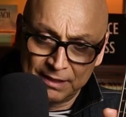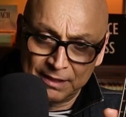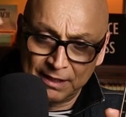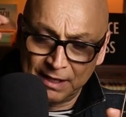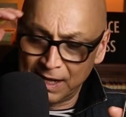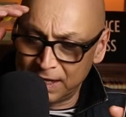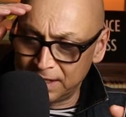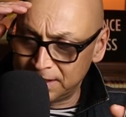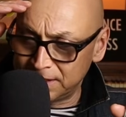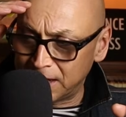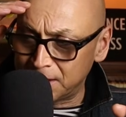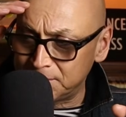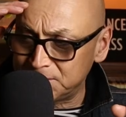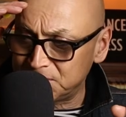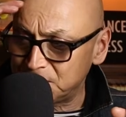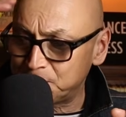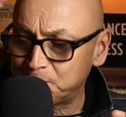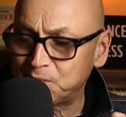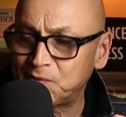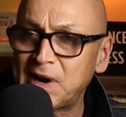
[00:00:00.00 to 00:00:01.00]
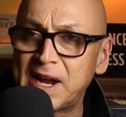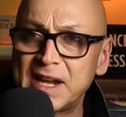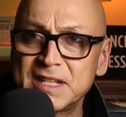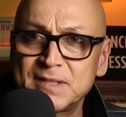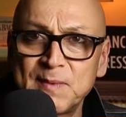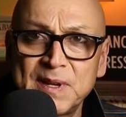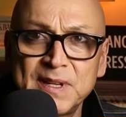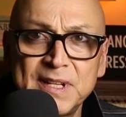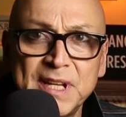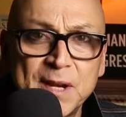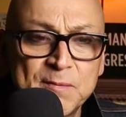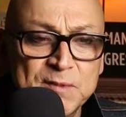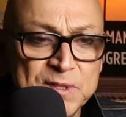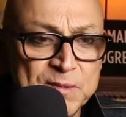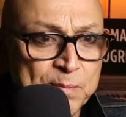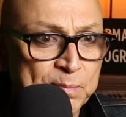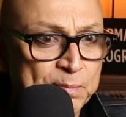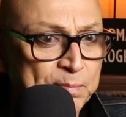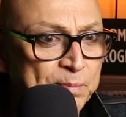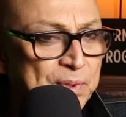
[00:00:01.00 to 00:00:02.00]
And I'm surprised my neighbors